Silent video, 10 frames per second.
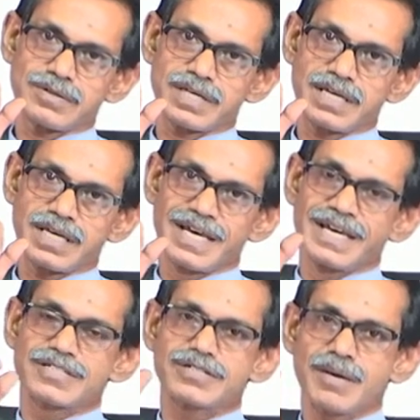Okay.
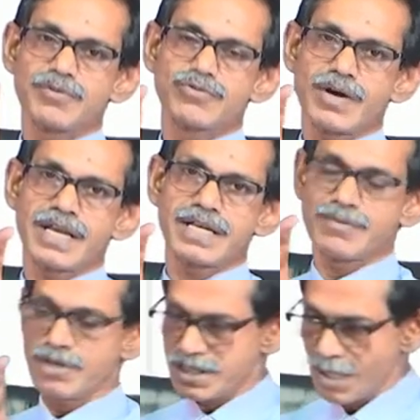So, suppose one
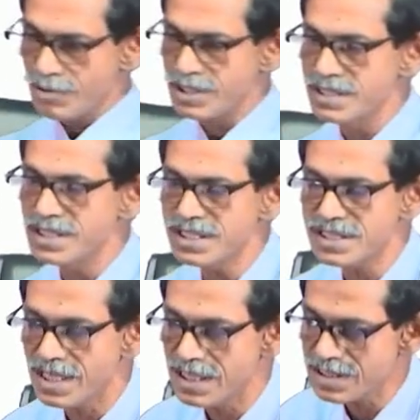antibody, suppose in
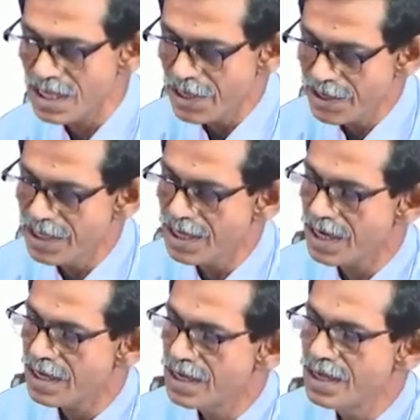this case
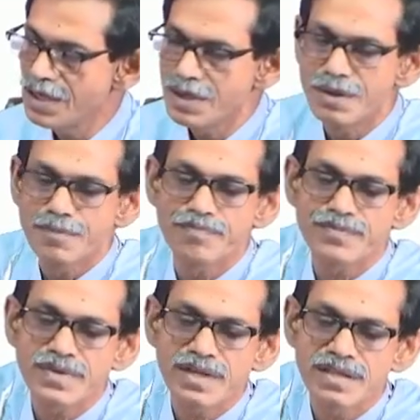here,
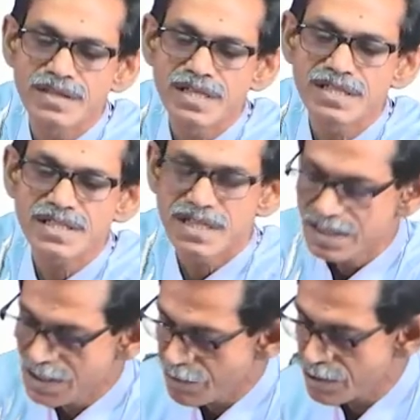in this
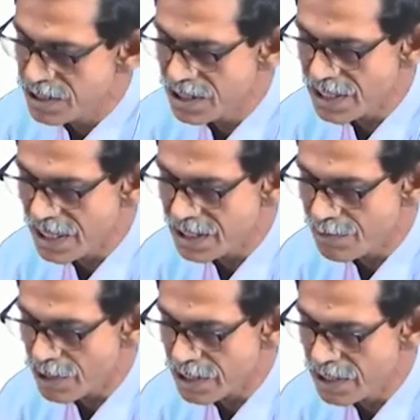case suppose this
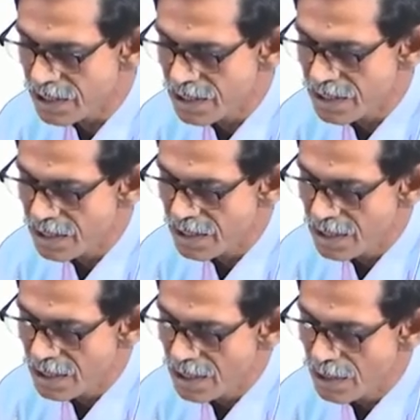antibody,
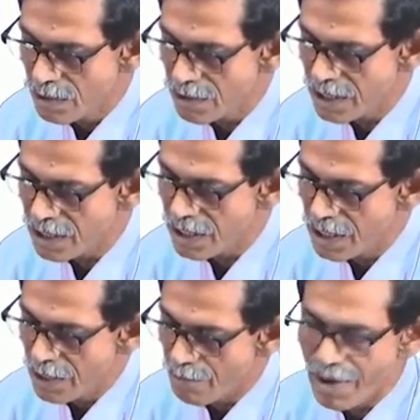okay,
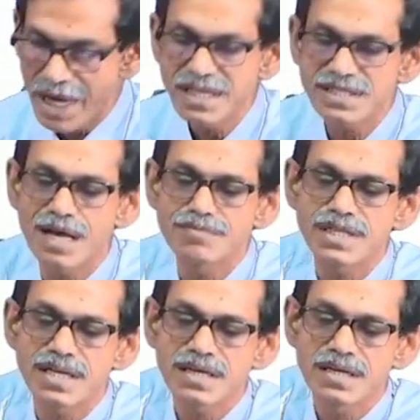bind
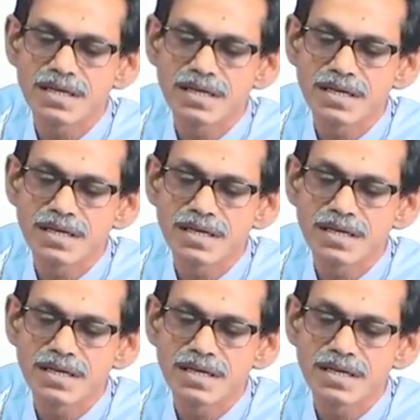something